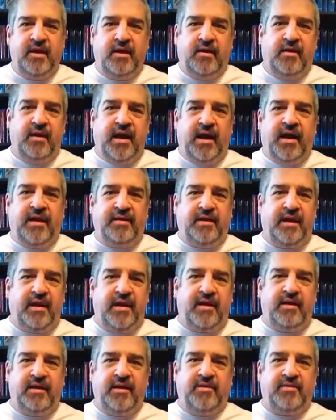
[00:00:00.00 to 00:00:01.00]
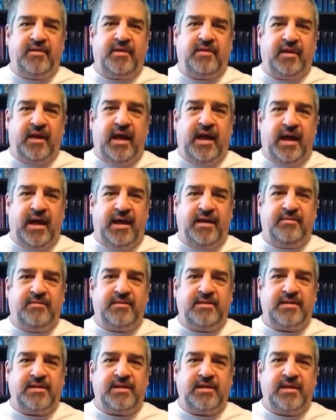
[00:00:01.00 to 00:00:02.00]
on how they ought to live their
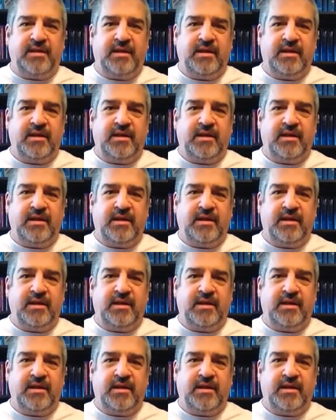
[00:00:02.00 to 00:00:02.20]
lives.